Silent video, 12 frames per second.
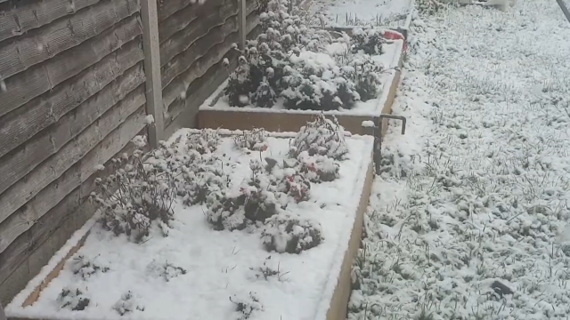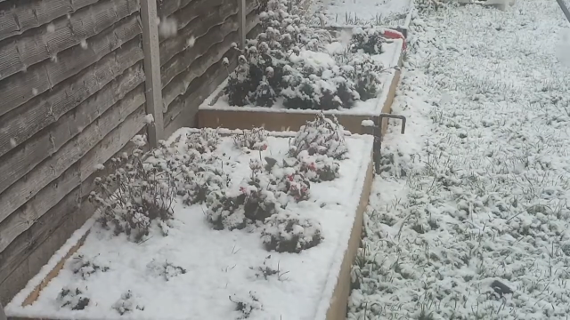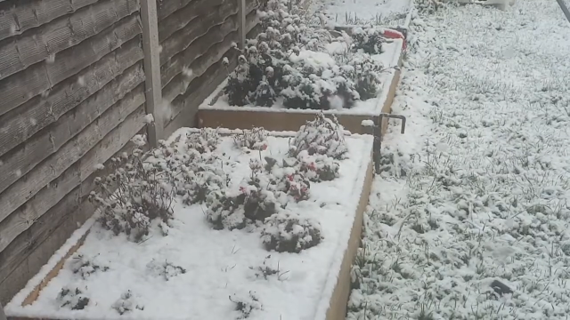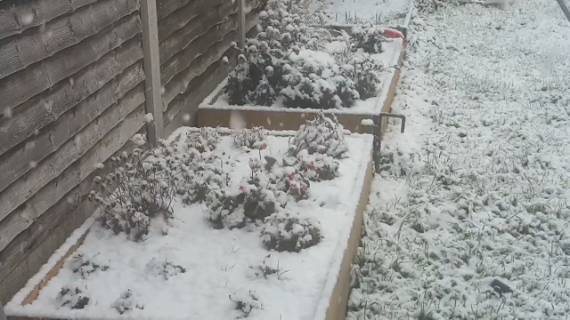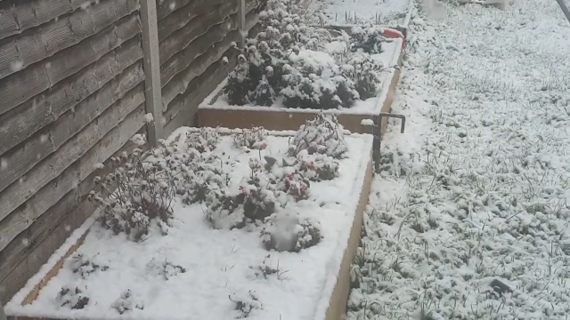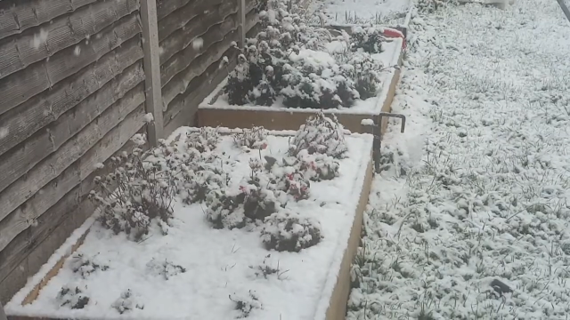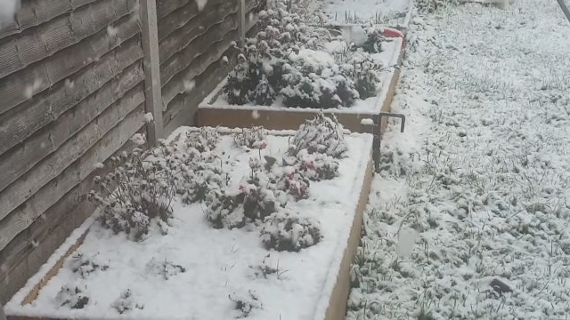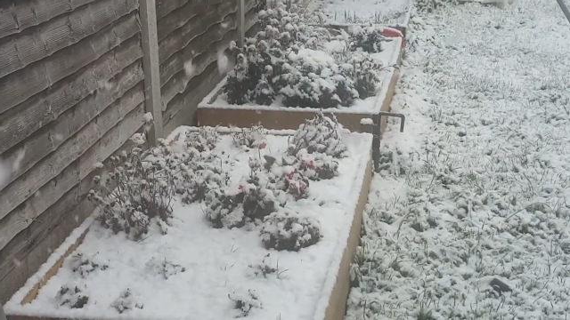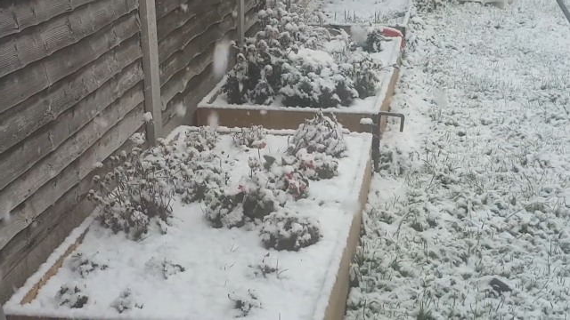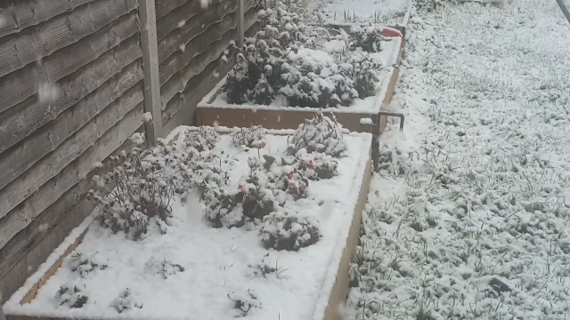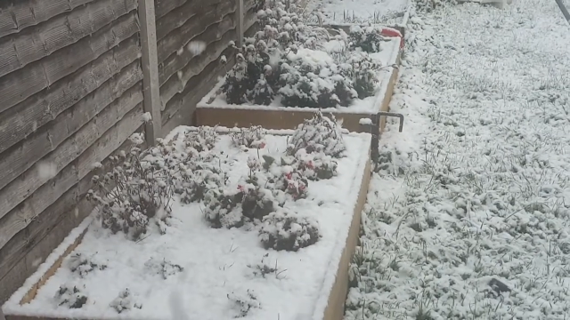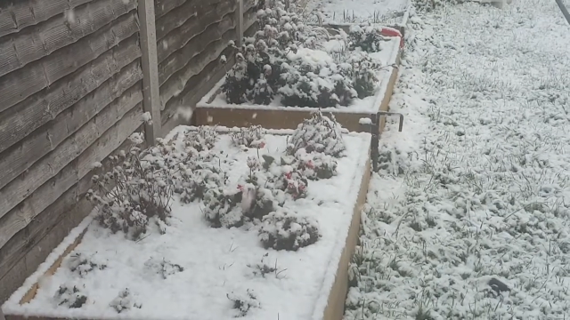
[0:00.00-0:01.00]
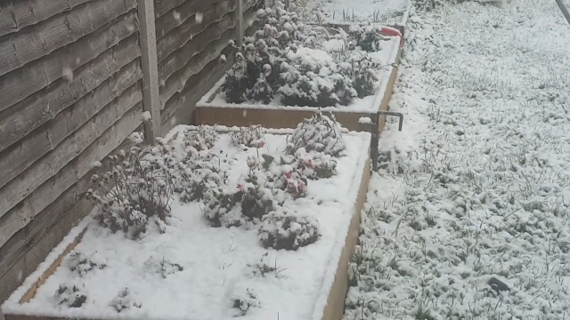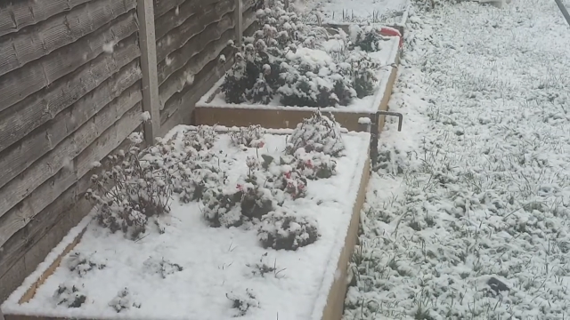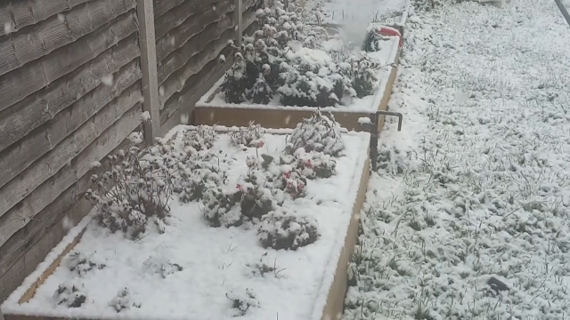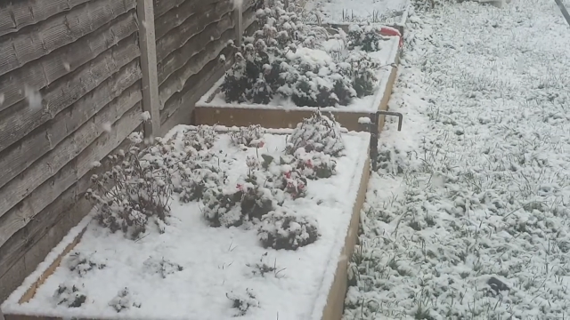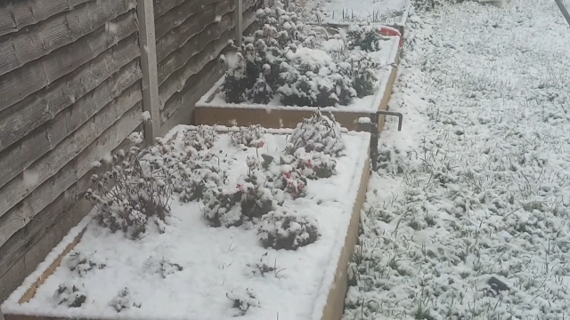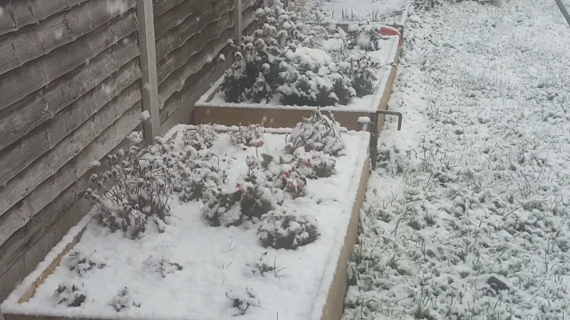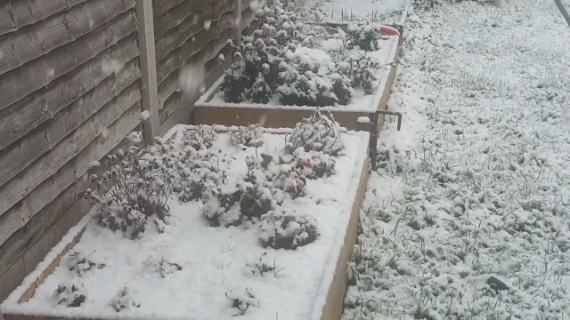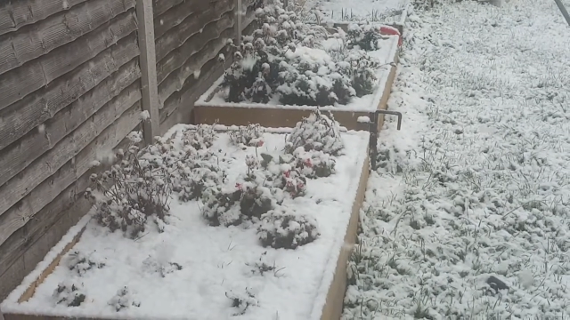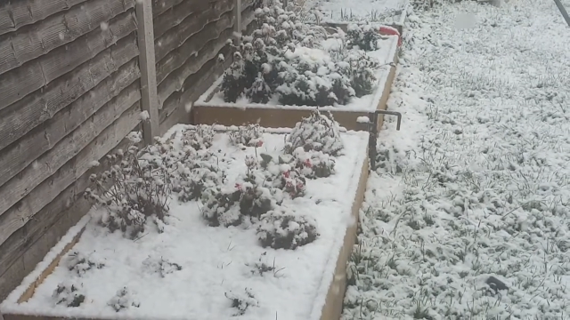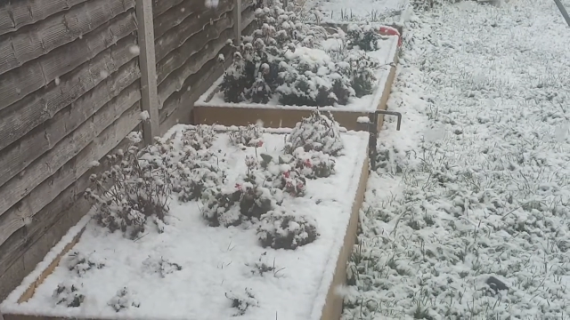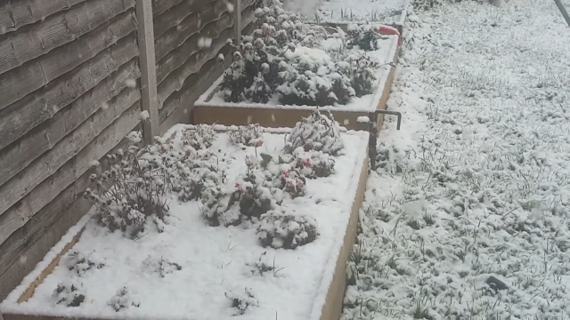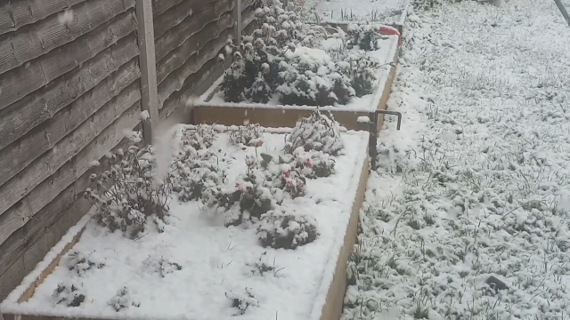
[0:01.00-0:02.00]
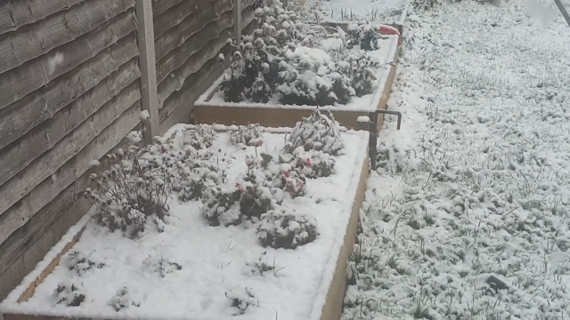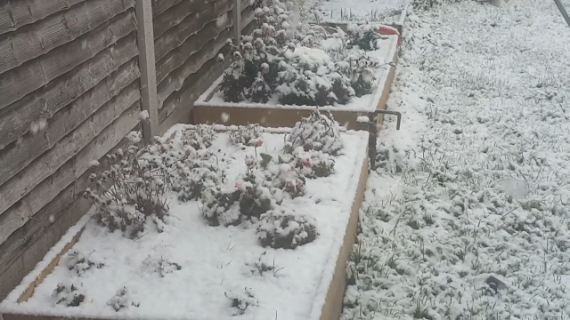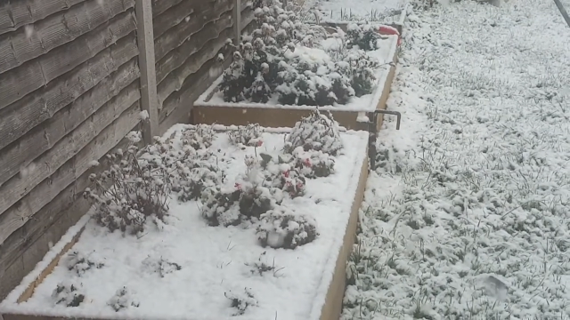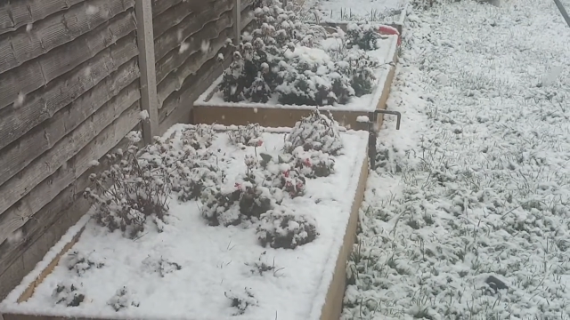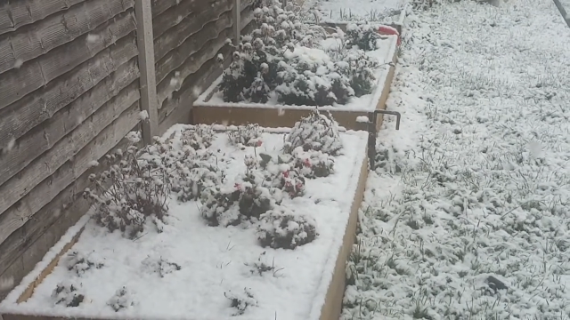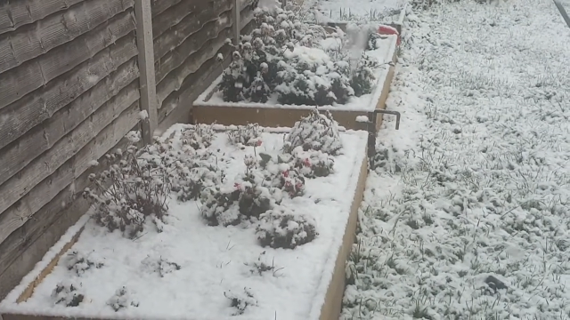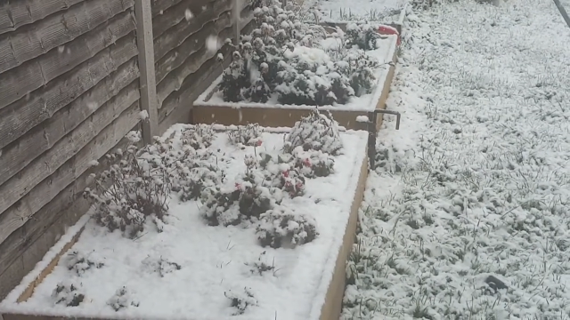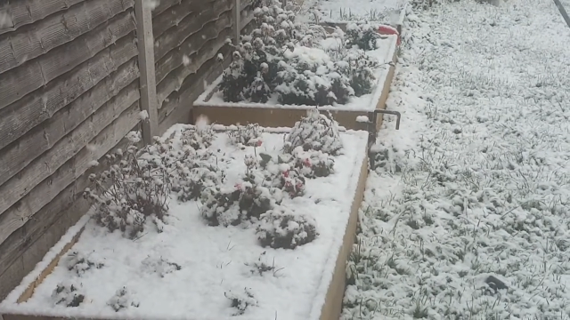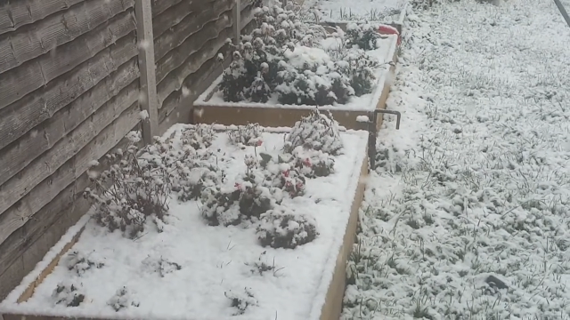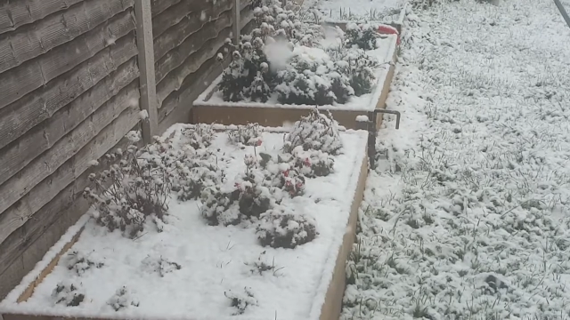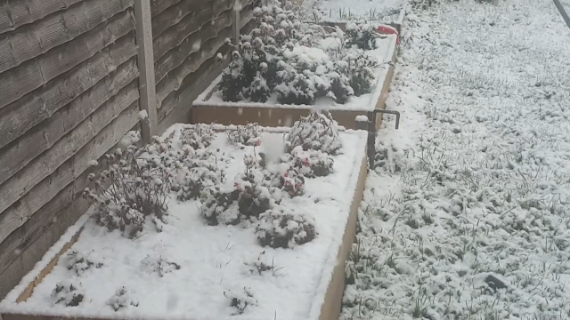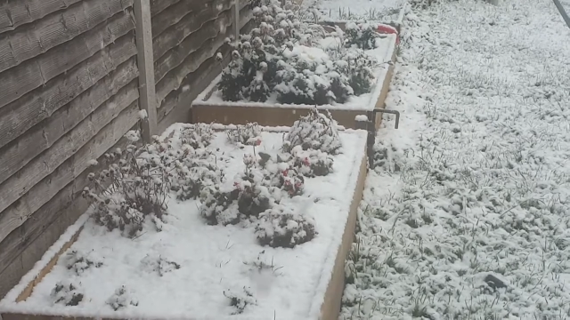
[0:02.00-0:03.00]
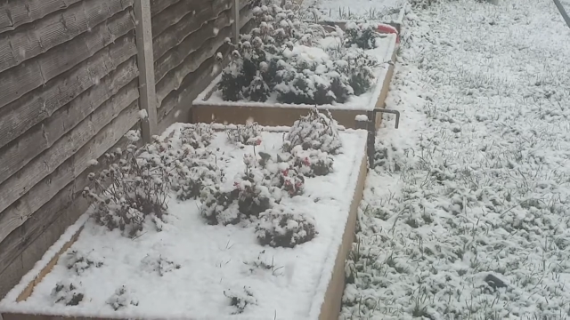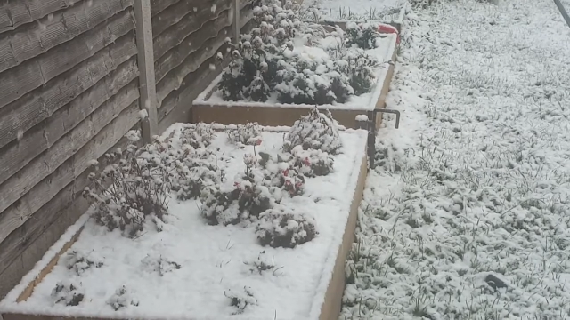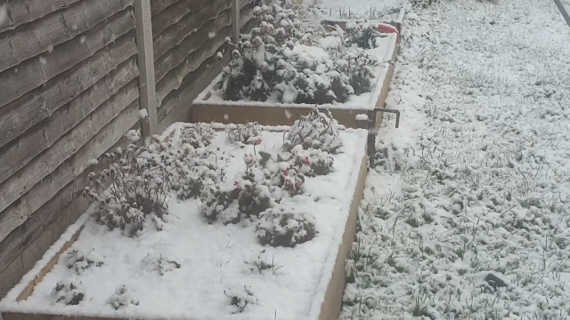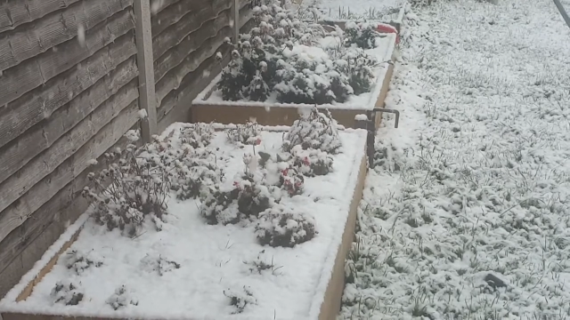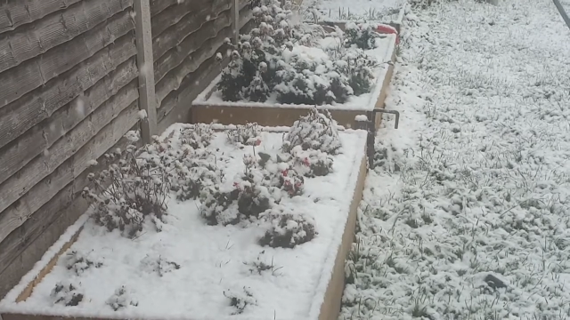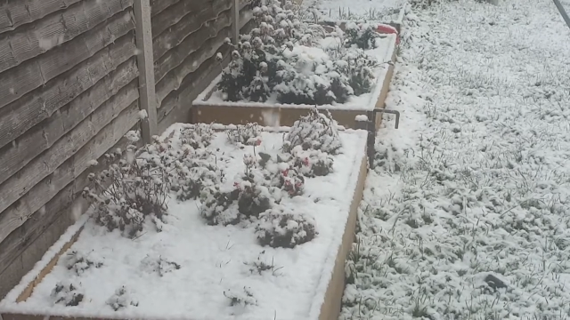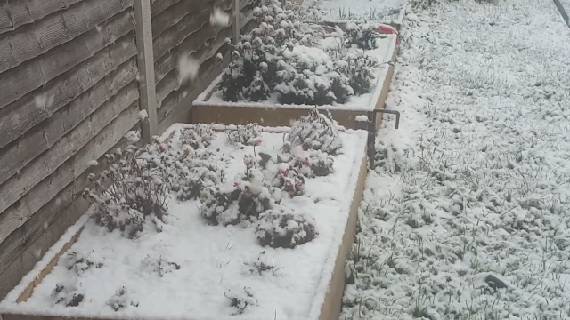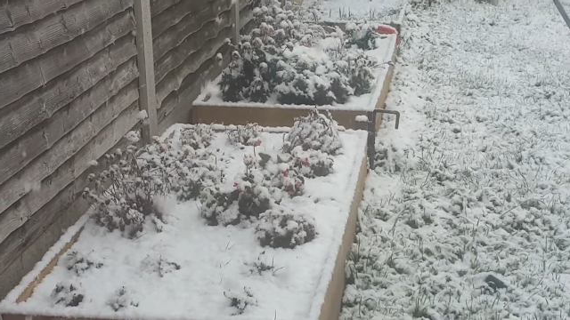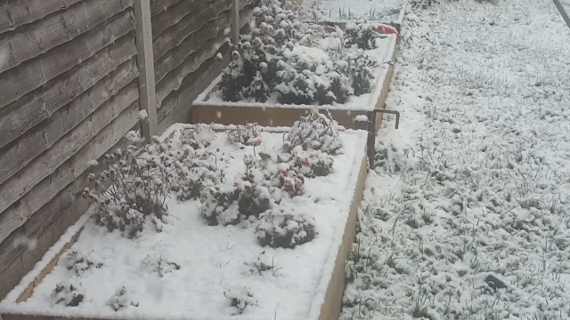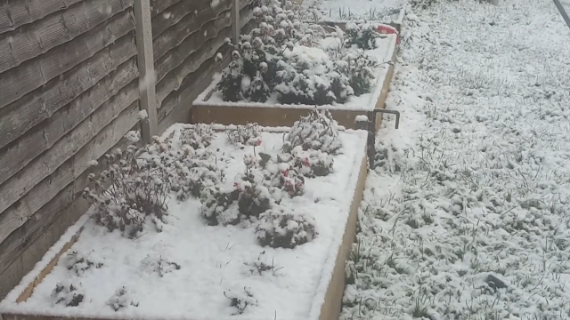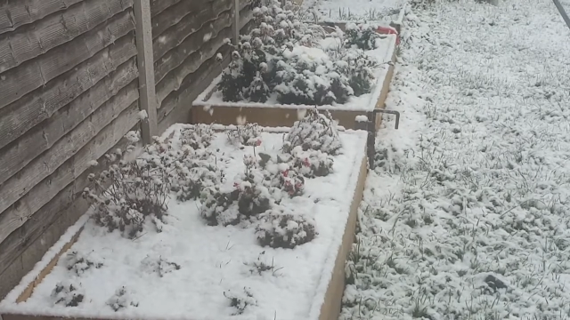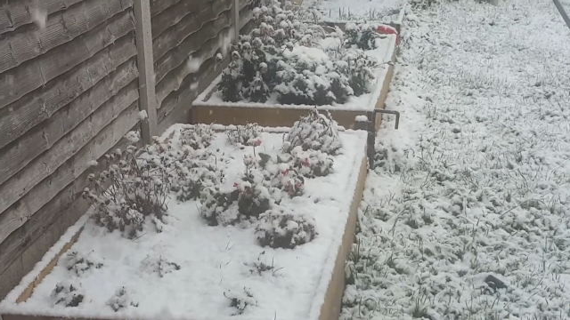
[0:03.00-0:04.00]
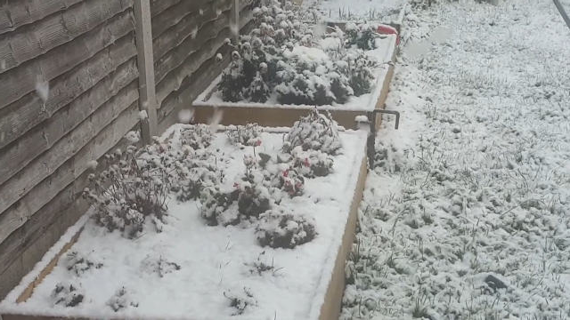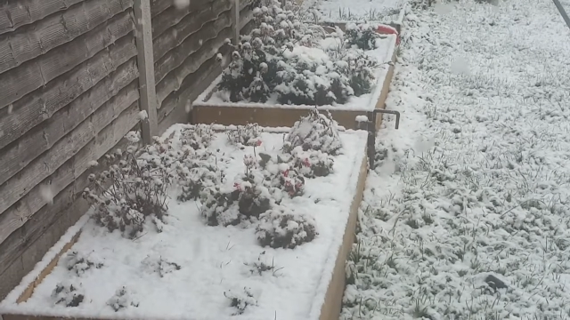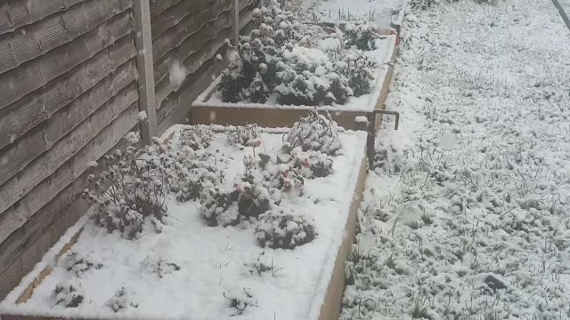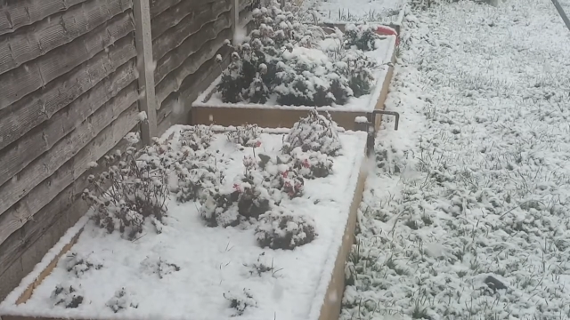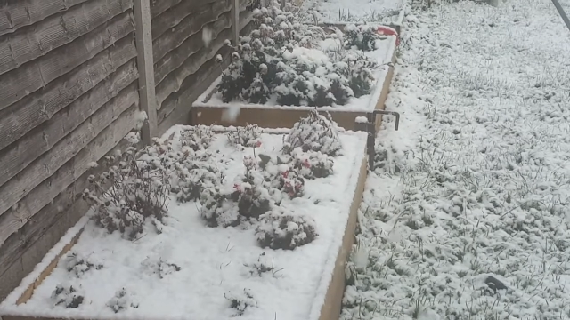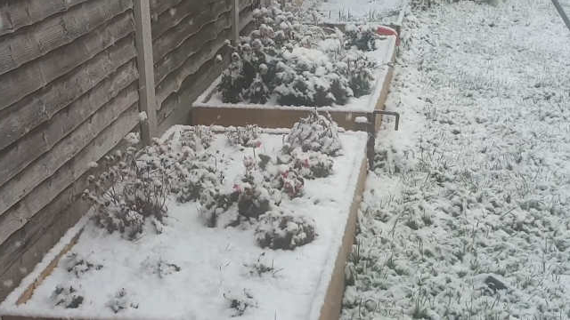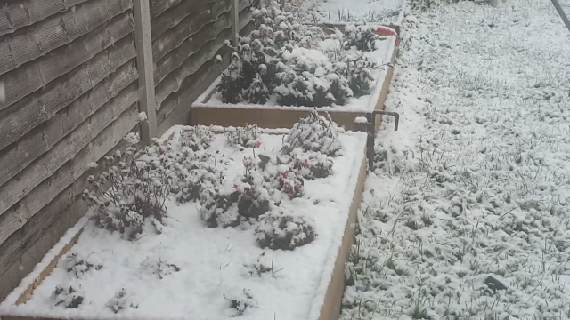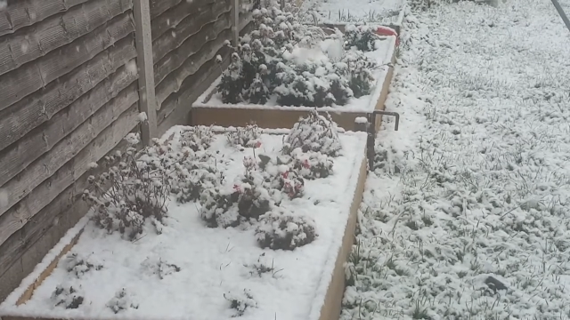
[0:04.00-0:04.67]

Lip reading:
[unreadable: no face in view]